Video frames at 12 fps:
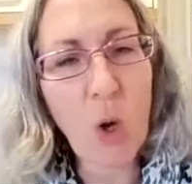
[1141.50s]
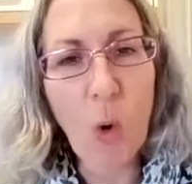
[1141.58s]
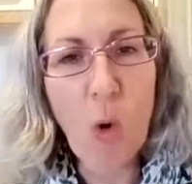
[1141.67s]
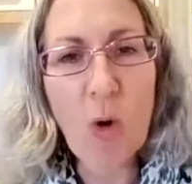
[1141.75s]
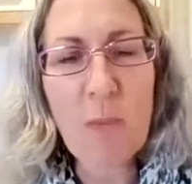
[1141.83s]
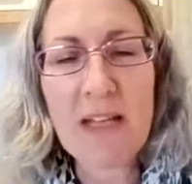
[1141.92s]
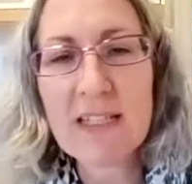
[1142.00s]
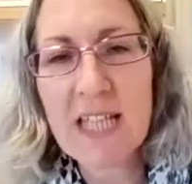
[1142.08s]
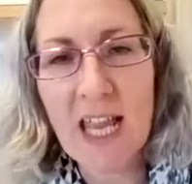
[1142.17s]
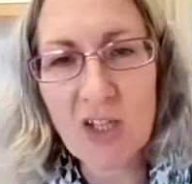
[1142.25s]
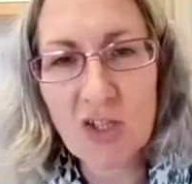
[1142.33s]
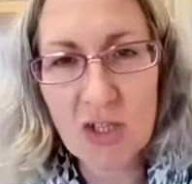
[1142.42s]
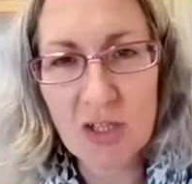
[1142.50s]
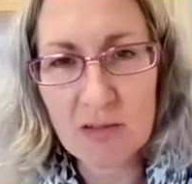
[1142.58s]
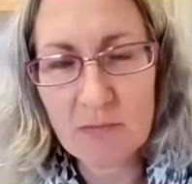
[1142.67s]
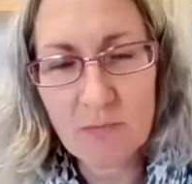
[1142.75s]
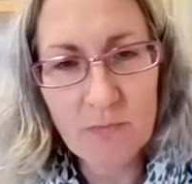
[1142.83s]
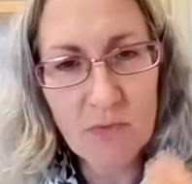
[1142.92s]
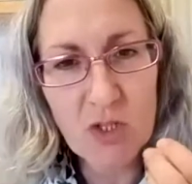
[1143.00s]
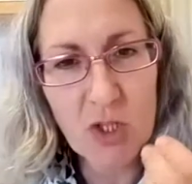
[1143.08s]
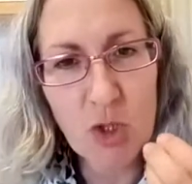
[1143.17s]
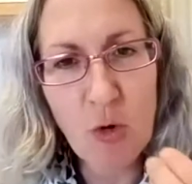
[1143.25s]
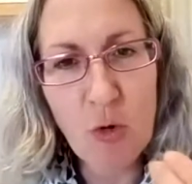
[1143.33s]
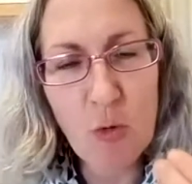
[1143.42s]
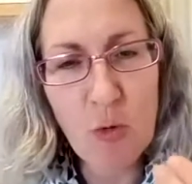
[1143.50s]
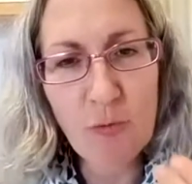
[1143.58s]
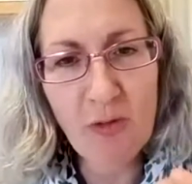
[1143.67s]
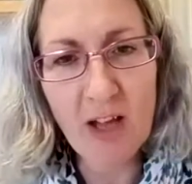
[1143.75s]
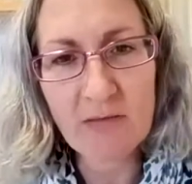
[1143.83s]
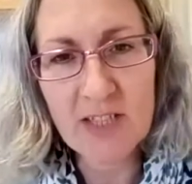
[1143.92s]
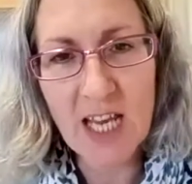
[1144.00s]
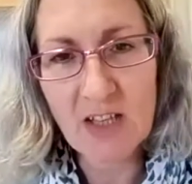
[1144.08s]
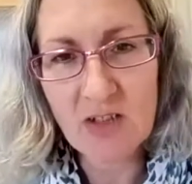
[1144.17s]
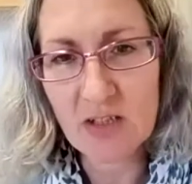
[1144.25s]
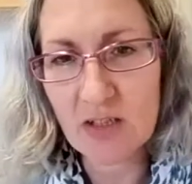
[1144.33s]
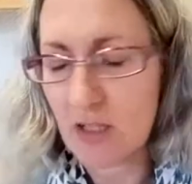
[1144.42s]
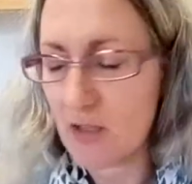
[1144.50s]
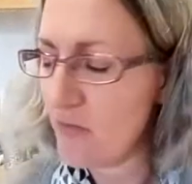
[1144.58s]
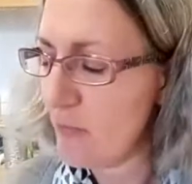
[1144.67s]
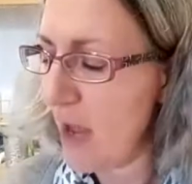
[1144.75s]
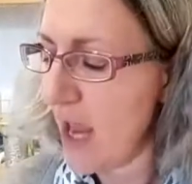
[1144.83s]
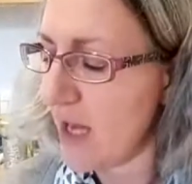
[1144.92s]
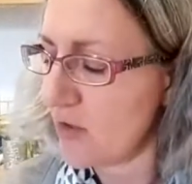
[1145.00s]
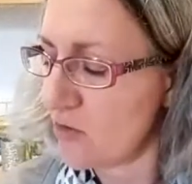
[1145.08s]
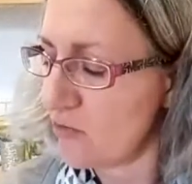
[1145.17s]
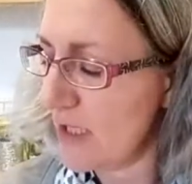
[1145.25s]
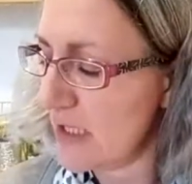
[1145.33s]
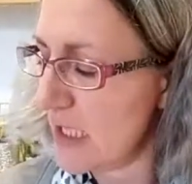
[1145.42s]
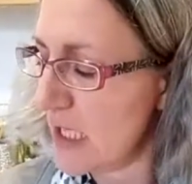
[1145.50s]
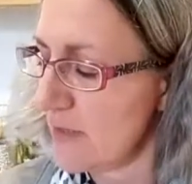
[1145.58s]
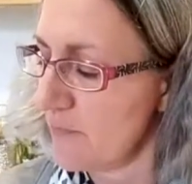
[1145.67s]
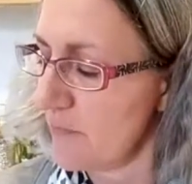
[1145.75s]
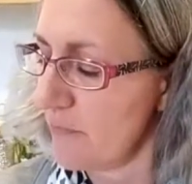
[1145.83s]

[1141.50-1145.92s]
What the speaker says: augmentation to your foundation that you've made already.